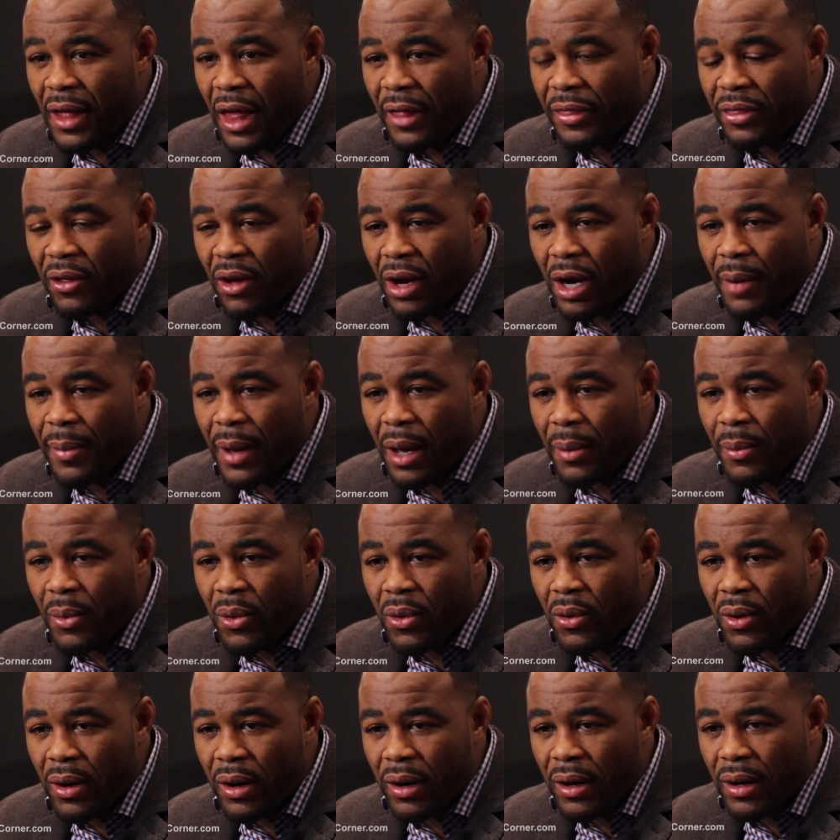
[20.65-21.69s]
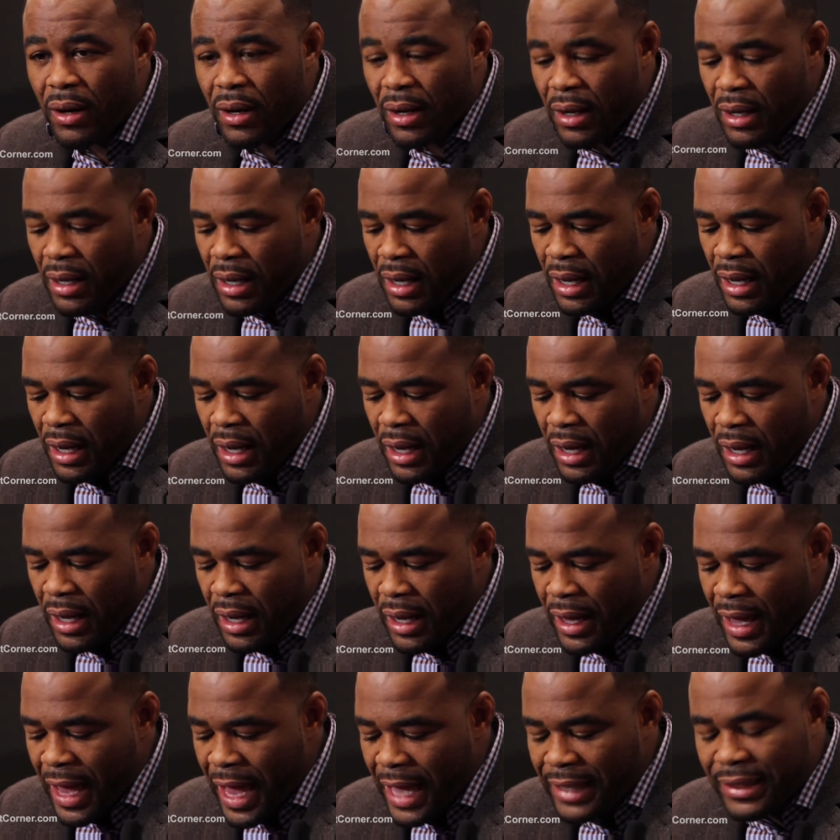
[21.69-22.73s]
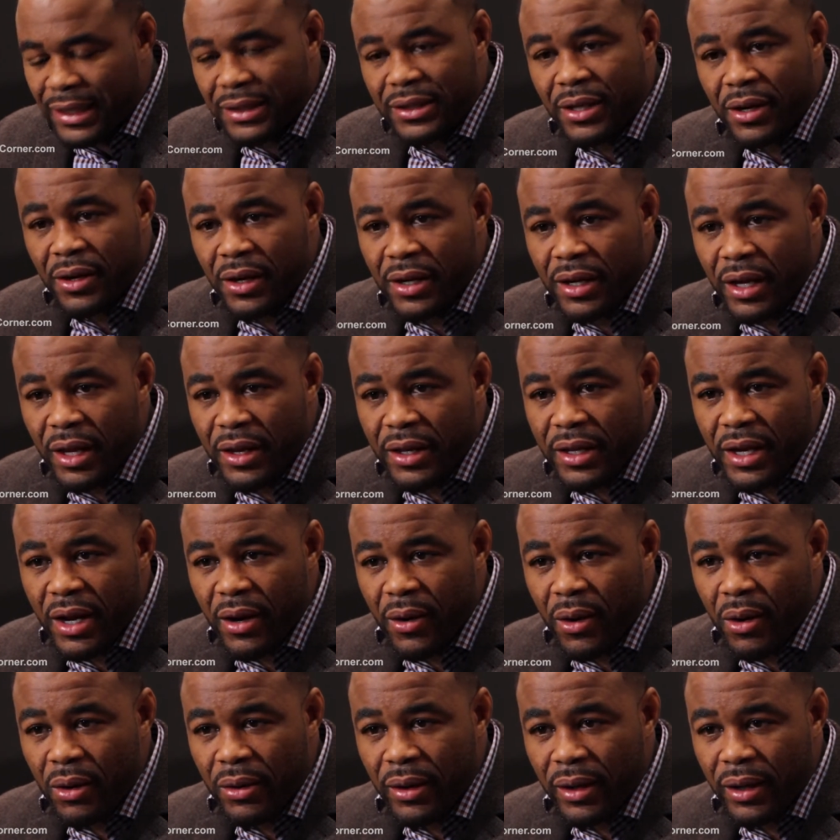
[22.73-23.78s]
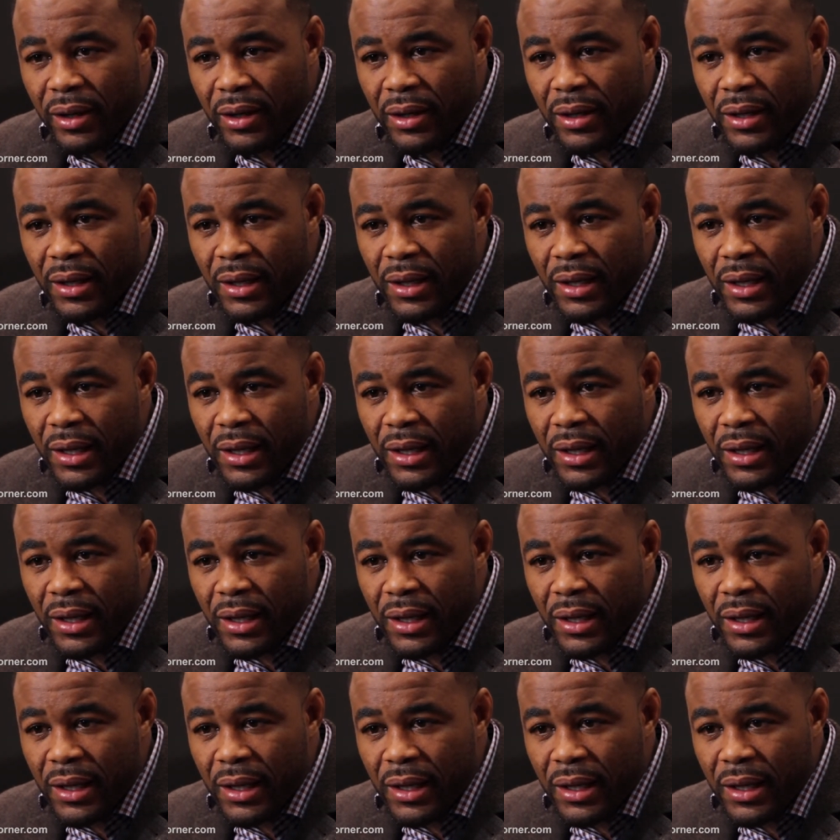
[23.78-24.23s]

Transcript: I thought about more as I turned another year older.